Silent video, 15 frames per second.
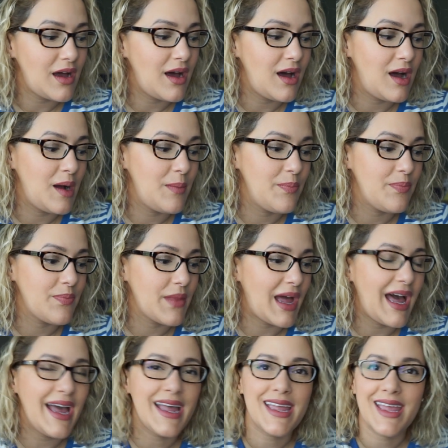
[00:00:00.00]

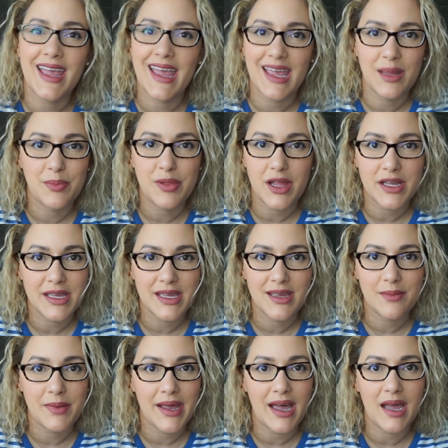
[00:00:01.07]
I hate plucking
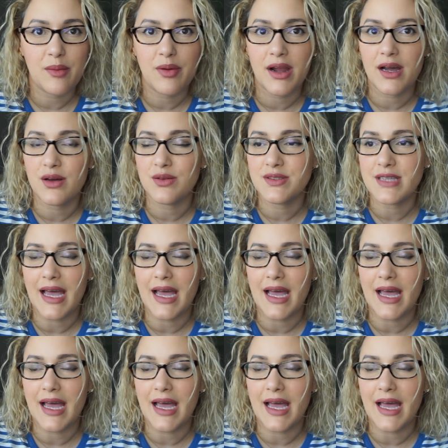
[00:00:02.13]
my eyebrows.